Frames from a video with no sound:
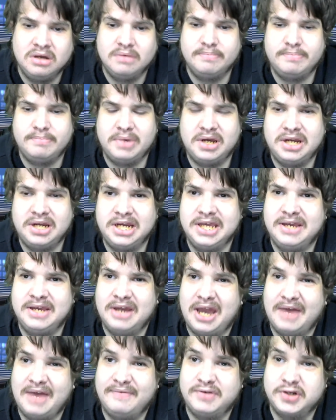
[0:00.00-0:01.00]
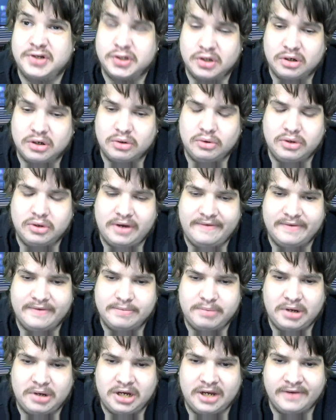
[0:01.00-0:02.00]
Burnley have struggled over the
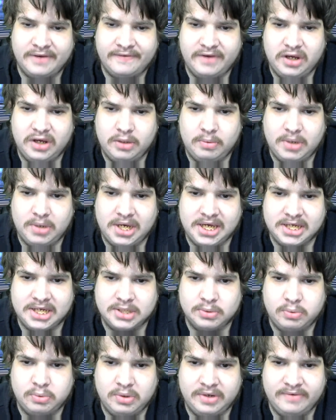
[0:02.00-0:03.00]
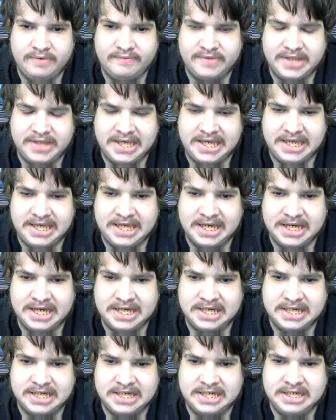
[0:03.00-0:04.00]
past few weeks with the,
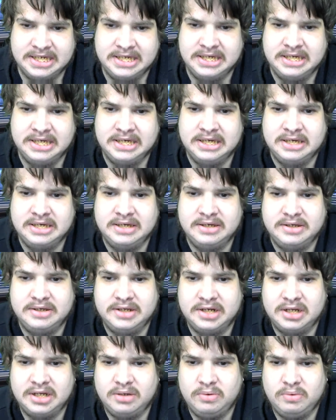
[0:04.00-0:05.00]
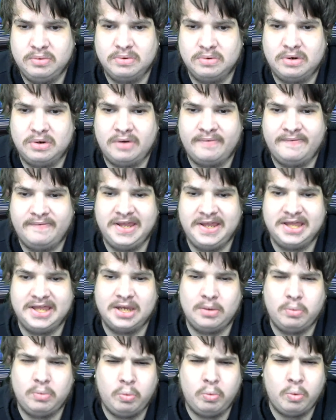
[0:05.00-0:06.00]
uh, you know, I think they
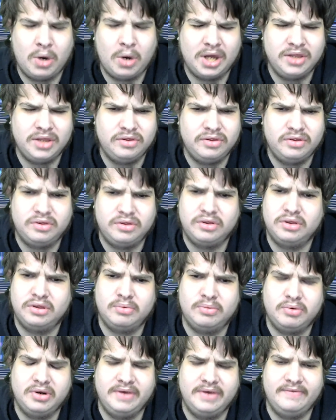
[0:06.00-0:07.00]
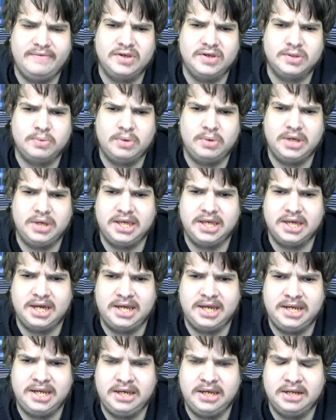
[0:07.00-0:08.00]
won the previous
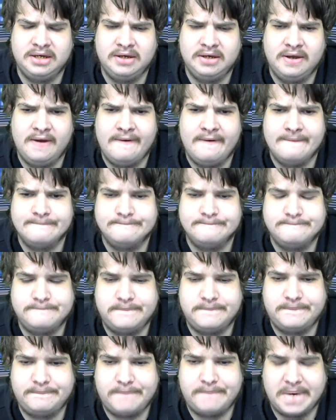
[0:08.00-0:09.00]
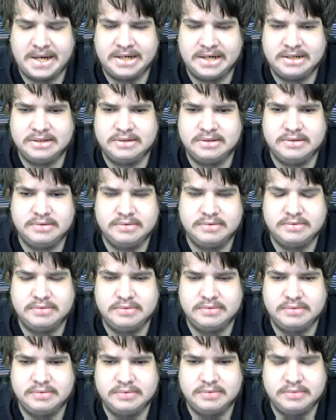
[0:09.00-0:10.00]
weekend. But,
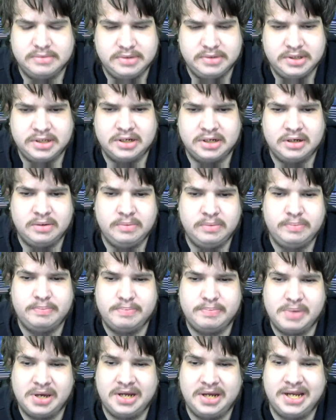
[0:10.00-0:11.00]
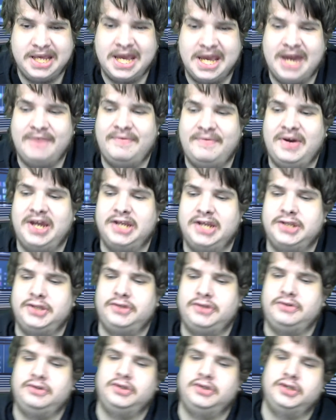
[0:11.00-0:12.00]
you know, Burnley have had
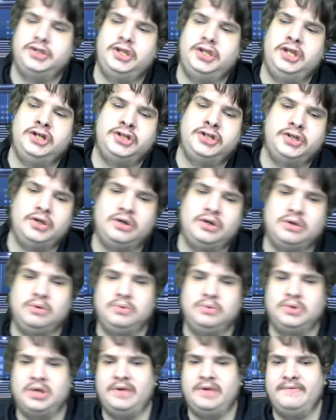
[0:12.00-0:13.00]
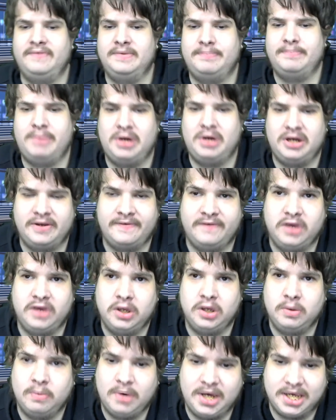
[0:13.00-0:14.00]
the struggles over the past
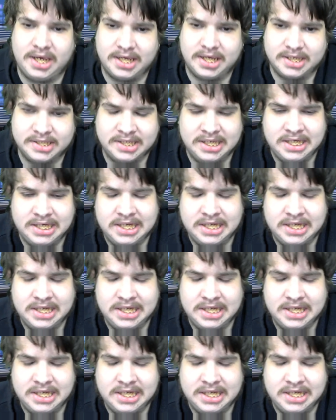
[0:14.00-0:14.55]
few weeks.